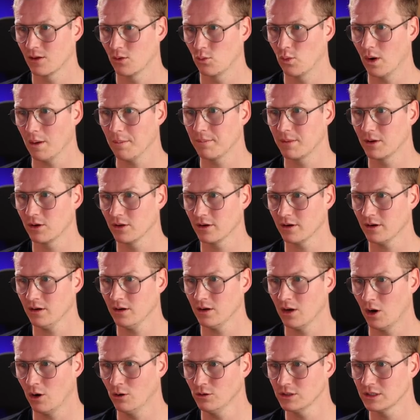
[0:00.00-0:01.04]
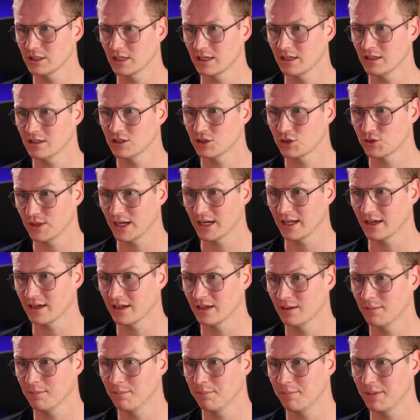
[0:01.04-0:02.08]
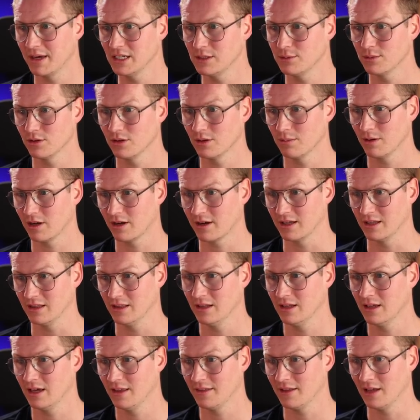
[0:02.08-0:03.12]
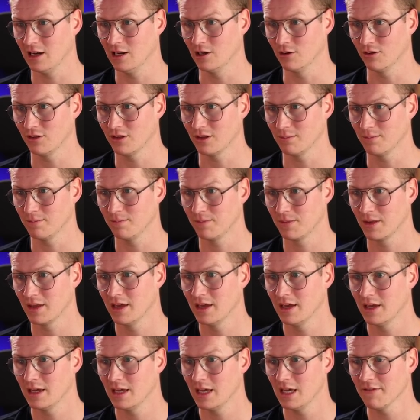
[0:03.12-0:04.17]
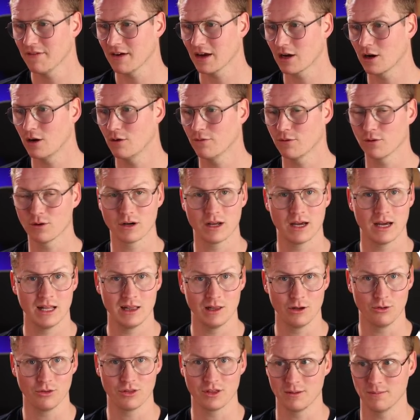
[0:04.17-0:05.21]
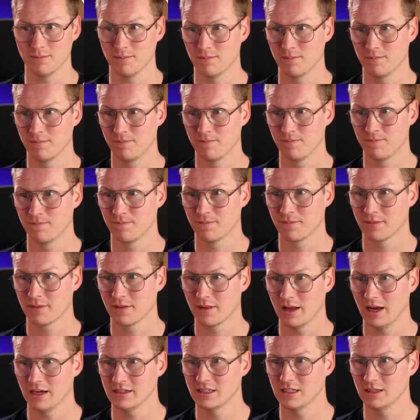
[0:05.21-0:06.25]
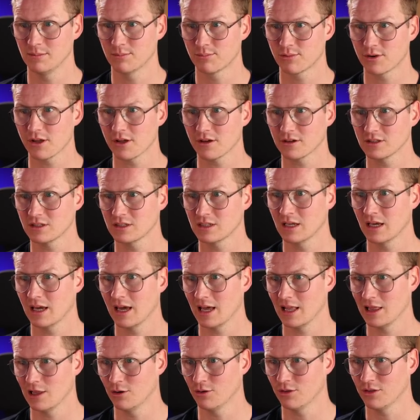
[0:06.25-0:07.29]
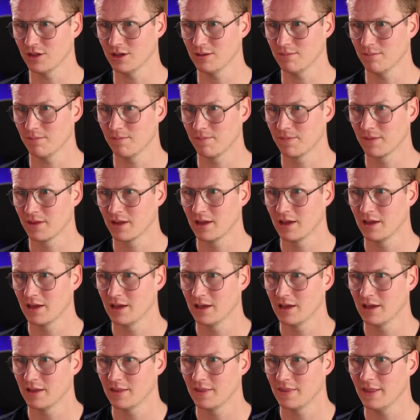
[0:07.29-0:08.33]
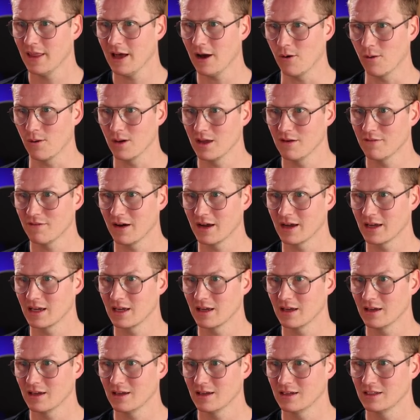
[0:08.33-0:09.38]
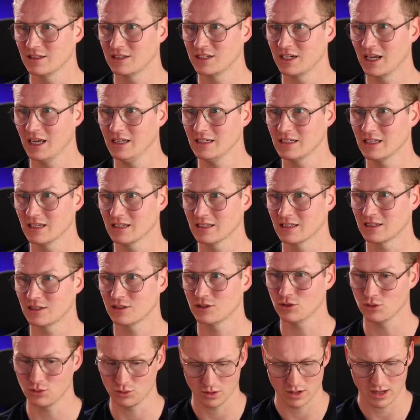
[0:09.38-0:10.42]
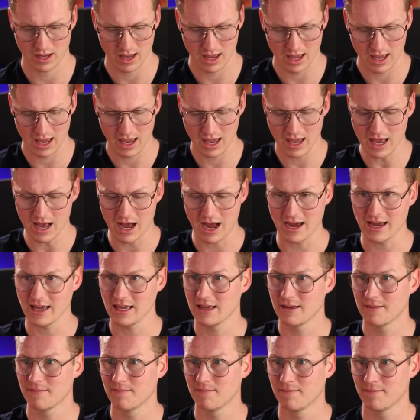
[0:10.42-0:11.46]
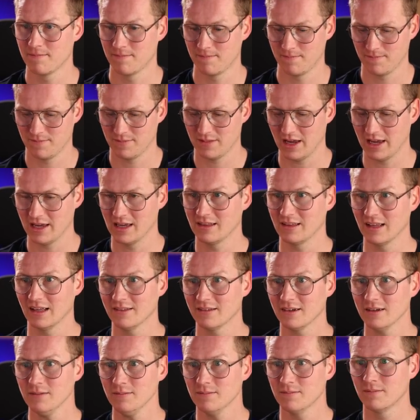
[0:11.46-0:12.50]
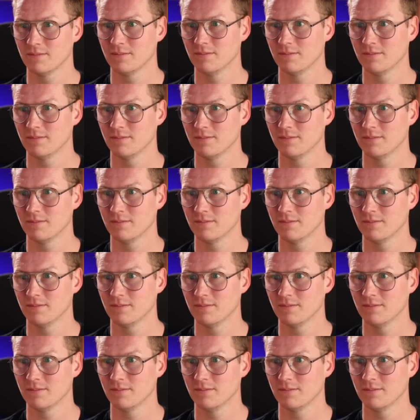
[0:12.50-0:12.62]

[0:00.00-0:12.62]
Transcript: web builder, hosting, static, page builder plugin, and the hello theme. If I go for the hello theme, I see products, hello theme. Now, if I change this to AI, I hit enter.